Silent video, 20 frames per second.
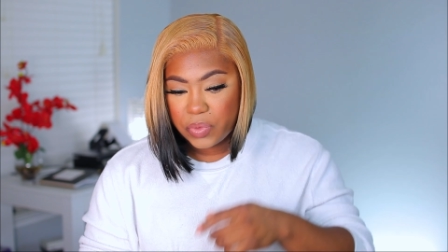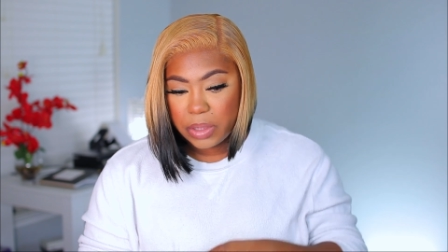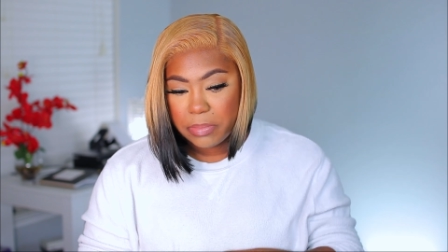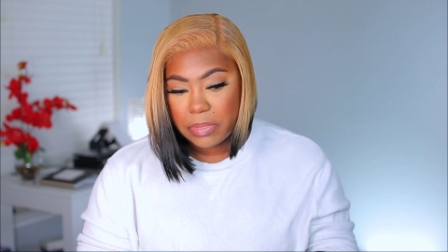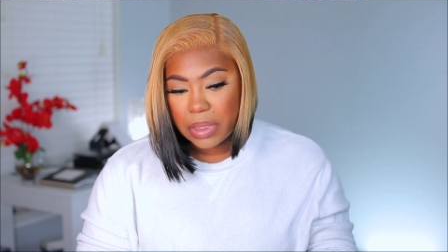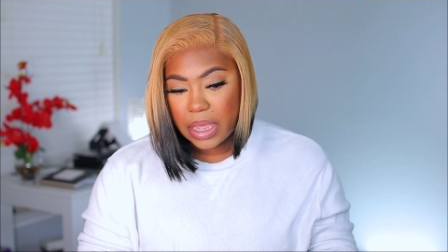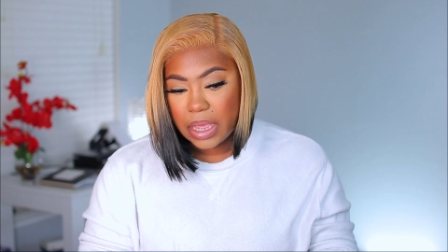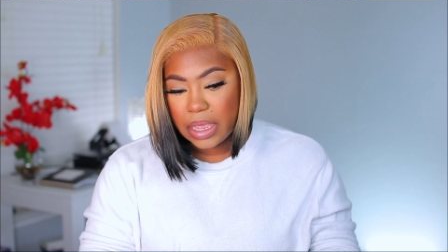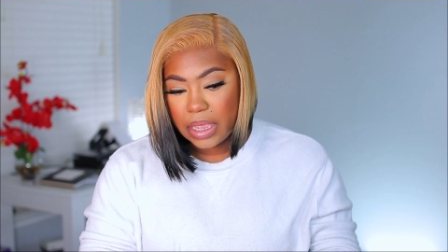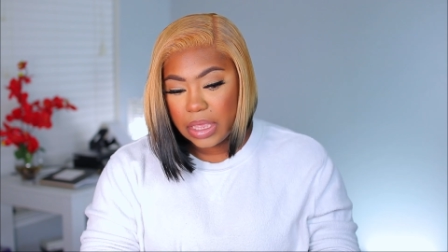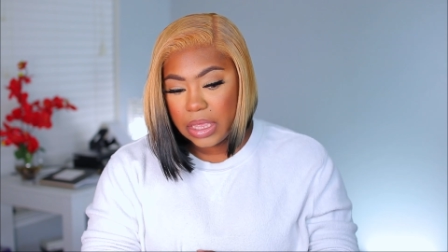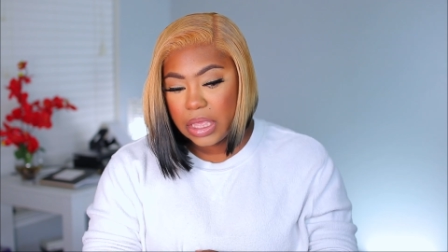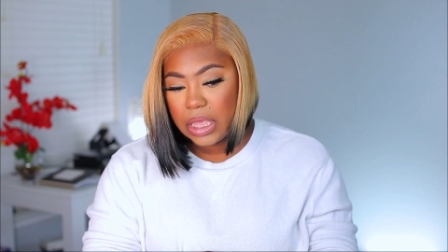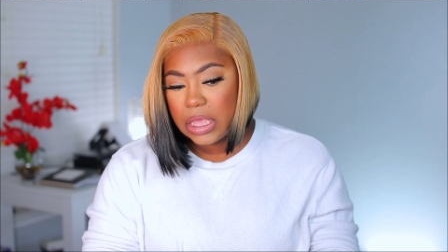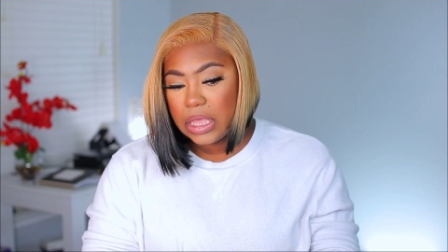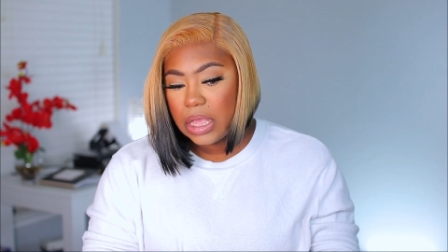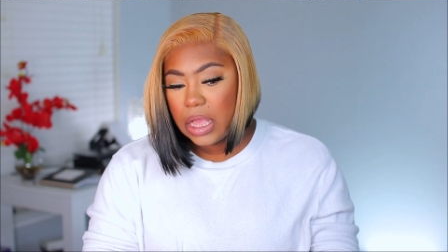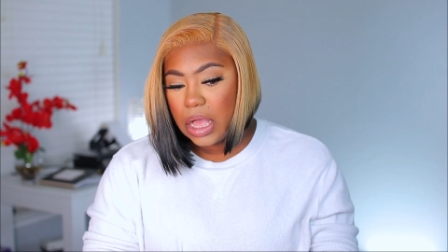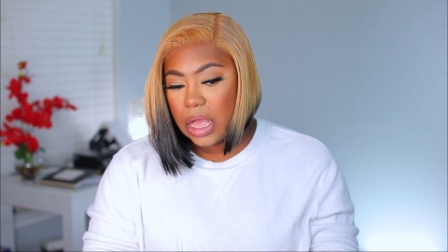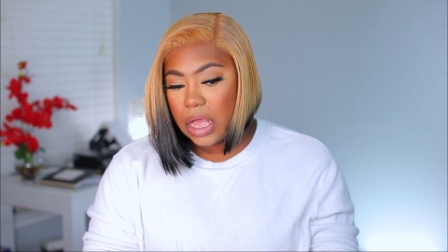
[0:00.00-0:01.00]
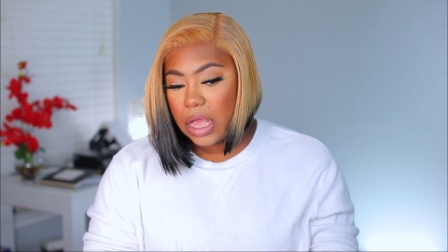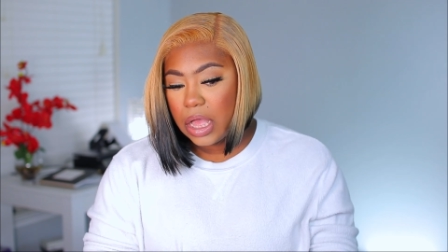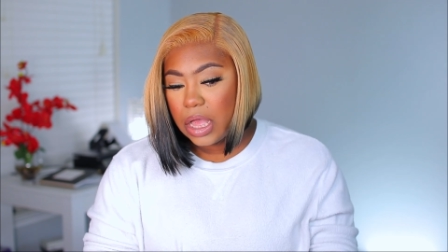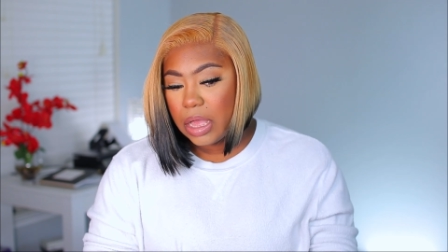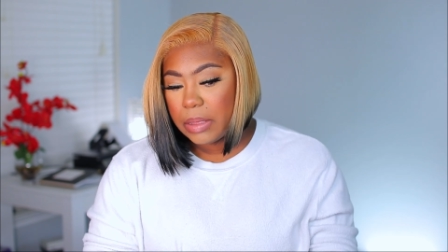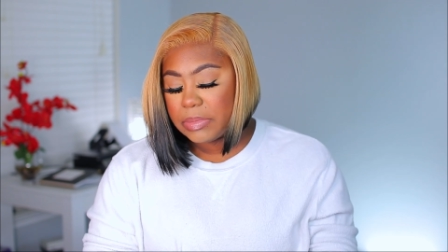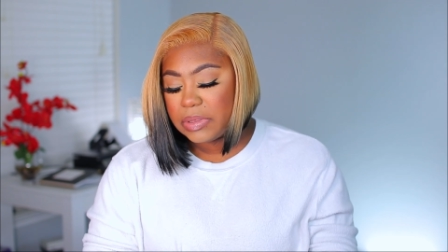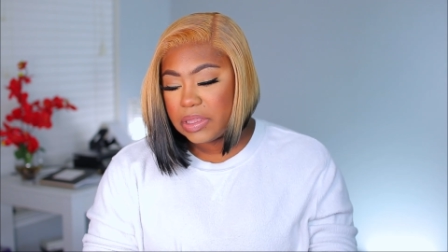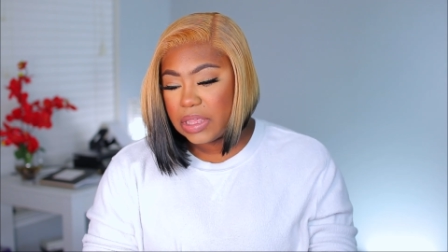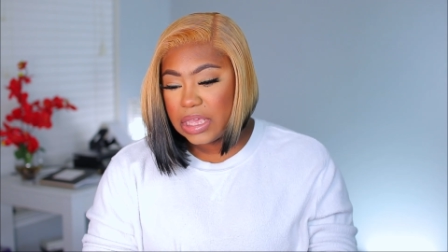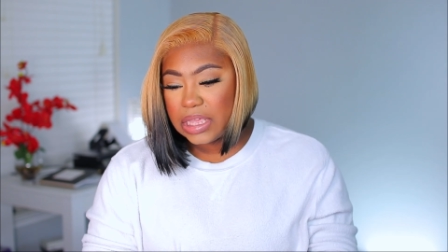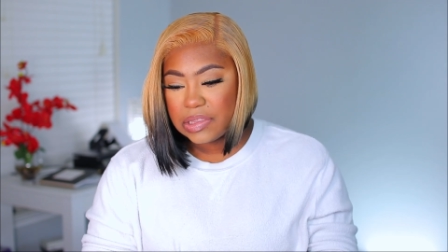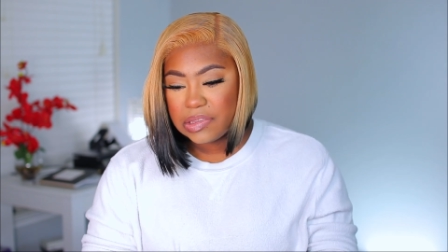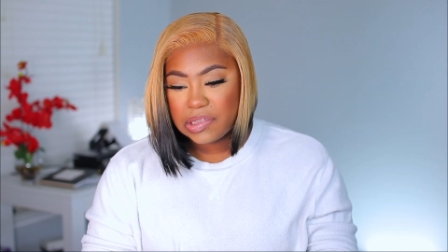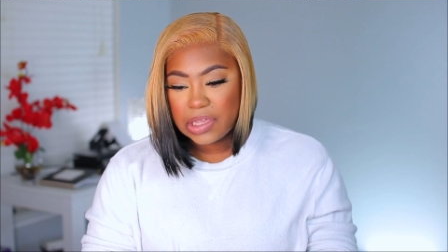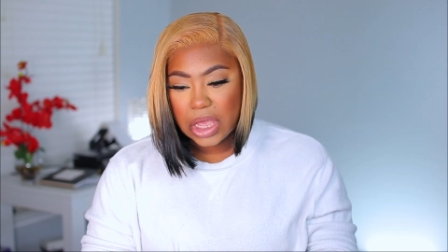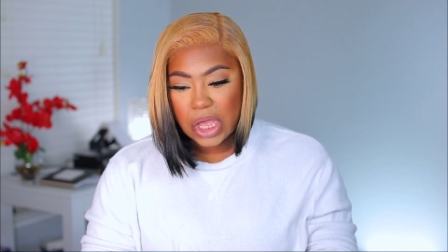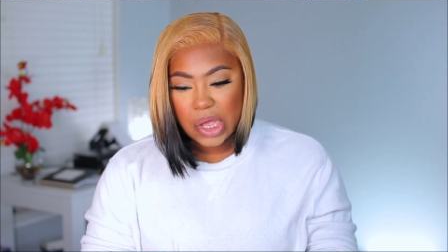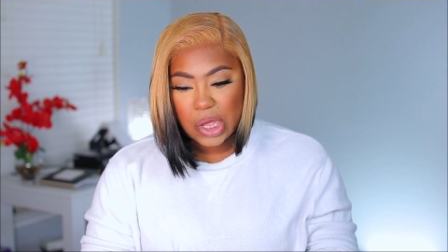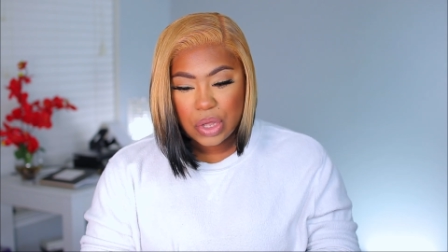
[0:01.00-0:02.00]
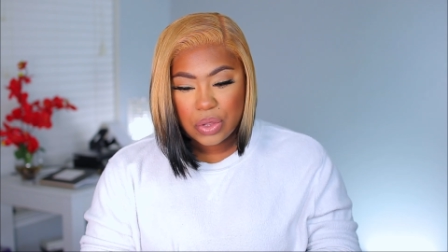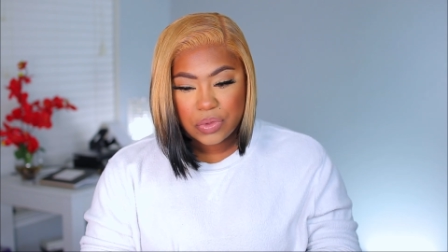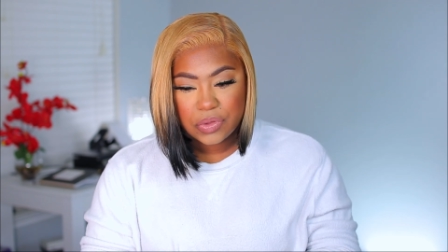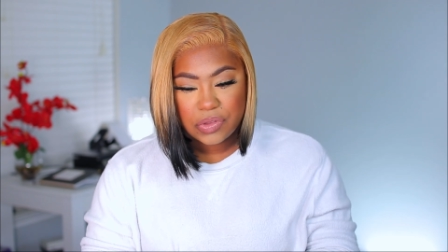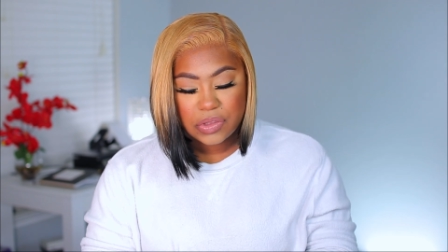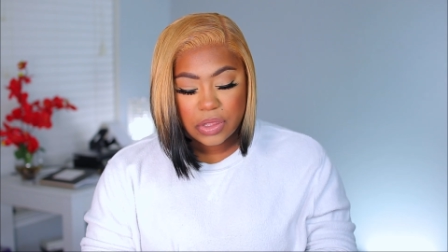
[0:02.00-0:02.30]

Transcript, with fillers: with my um, skin tone.